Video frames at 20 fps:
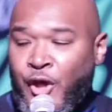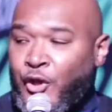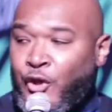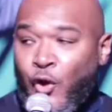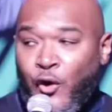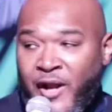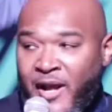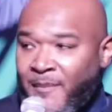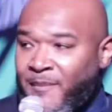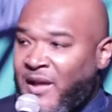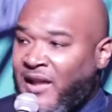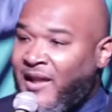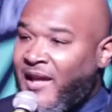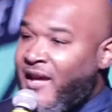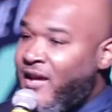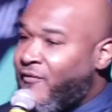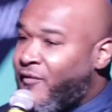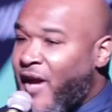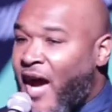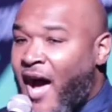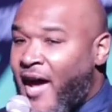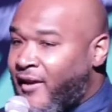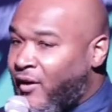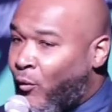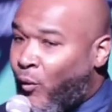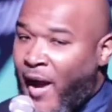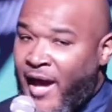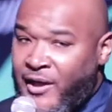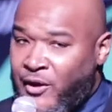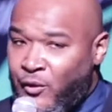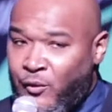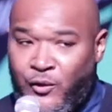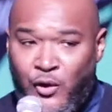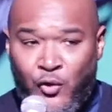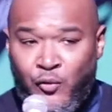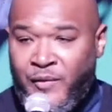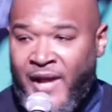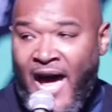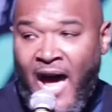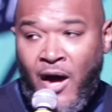You didn't believe God the way you
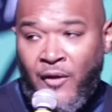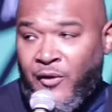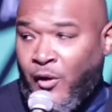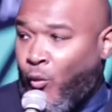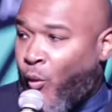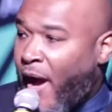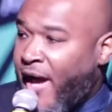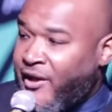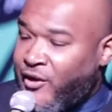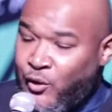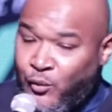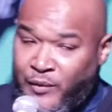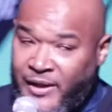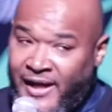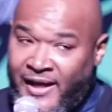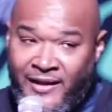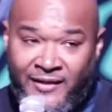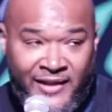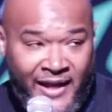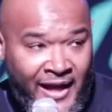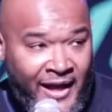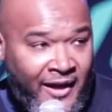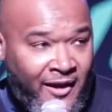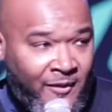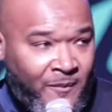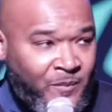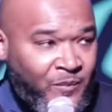do now, the way you did then.